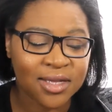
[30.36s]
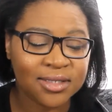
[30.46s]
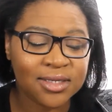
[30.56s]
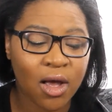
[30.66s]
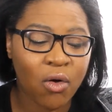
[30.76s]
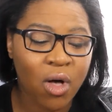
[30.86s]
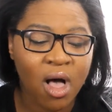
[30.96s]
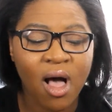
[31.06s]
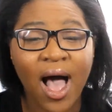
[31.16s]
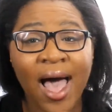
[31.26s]
So
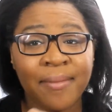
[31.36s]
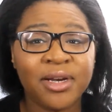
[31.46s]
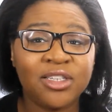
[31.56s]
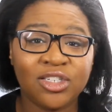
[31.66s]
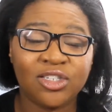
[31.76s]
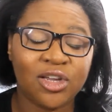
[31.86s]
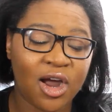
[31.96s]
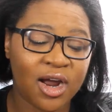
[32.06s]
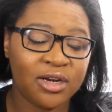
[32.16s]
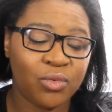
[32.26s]
I'm going to
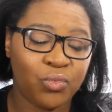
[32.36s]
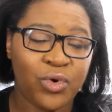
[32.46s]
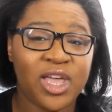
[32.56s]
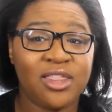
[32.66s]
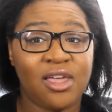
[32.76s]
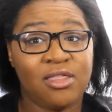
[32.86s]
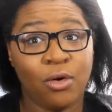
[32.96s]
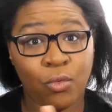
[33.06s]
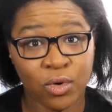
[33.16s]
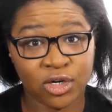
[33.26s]
start with
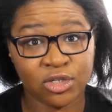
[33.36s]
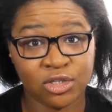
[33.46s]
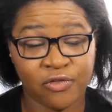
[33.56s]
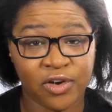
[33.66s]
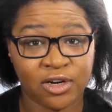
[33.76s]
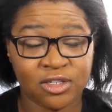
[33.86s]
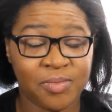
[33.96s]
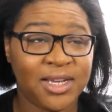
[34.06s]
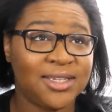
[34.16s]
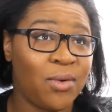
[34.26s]
the worst first
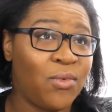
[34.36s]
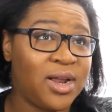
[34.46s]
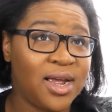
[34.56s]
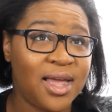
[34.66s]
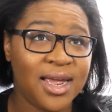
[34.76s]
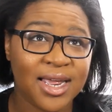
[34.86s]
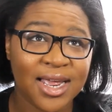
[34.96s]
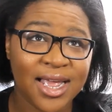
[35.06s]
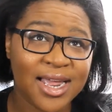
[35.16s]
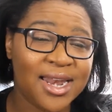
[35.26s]
because I want to
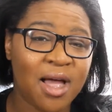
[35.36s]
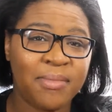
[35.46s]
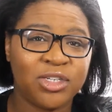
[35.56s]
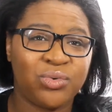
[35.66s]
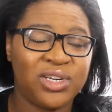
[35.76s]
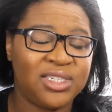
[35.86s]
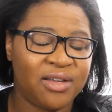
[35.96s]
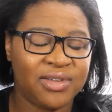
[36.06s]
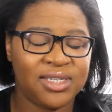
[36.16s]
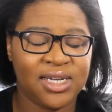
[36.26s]
end out my
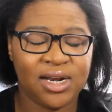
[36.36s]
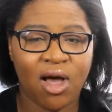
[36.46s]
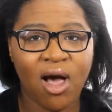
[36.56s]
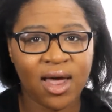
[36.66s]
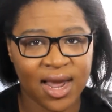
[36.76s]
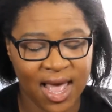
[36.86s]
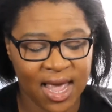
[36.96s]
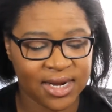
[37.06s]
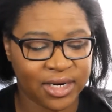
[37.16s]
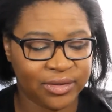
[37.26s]
2017 on a
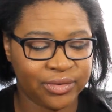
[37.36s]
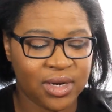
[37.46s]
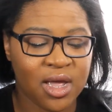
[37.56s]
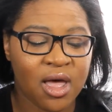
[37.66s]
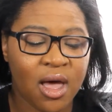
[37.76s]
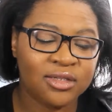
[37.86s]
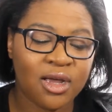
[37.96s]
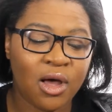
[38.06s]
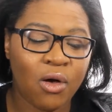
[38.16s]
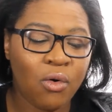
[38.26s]
high note.
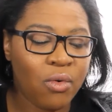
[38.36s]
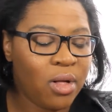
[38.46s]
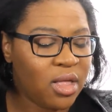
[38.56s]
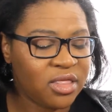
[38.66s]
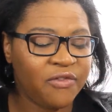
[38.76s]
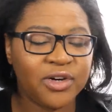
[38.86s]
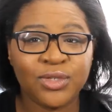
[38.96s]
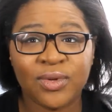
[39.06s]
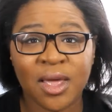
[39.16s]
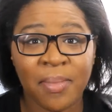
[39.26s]
So the
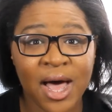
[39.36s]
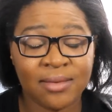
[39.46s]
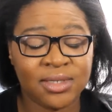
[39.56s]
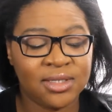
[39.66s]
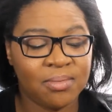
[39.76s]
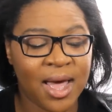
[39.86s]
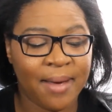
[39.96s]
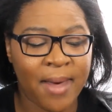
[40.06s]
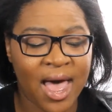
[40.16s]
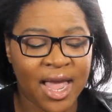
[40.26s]
first one that popped into
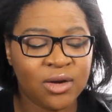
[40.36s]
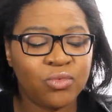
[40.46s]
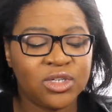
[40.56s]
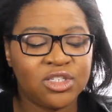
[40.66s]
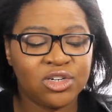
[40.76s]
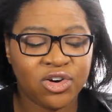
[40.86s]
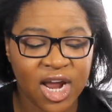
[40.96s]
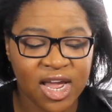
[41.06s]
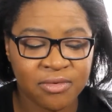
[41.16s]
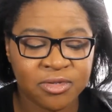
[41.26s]
my mind was The
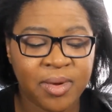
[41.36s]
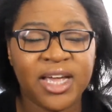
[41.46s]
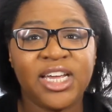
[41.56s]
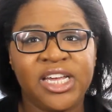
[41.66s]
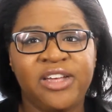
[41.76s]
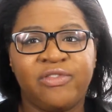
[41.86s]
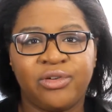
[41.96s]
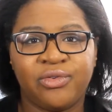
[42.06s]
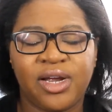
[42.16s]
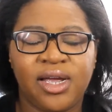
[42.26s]
Graves by Eve
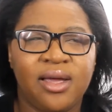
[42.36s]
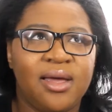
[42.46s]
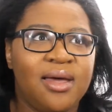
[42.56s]
Laurie.